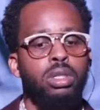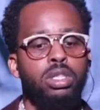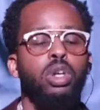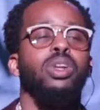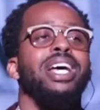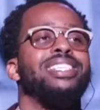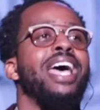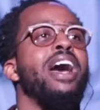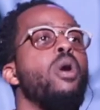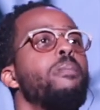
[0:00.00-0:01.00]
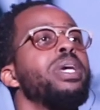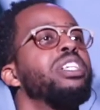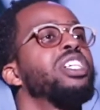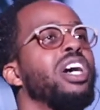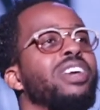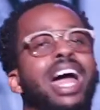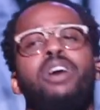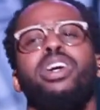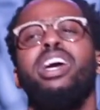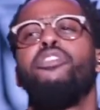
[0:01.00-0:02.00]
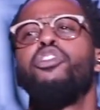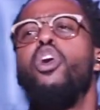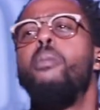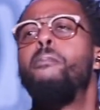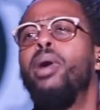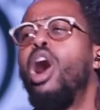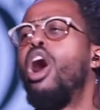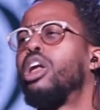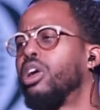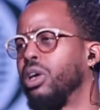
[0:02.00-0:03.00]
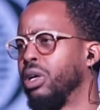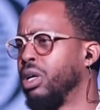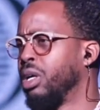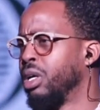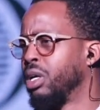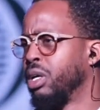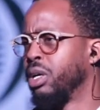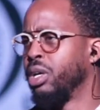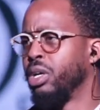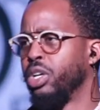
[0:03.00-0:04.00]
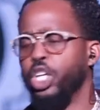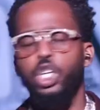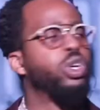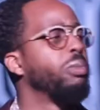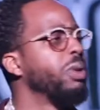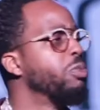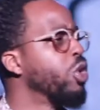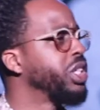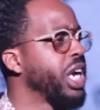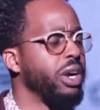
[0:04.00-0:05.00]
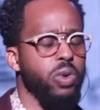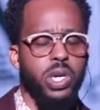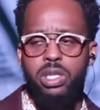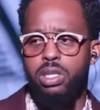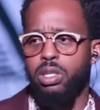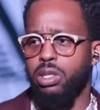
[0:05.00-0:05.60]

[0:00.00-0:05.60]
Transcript: So let's help each other. I don't care if you're a baller, you could be more generous.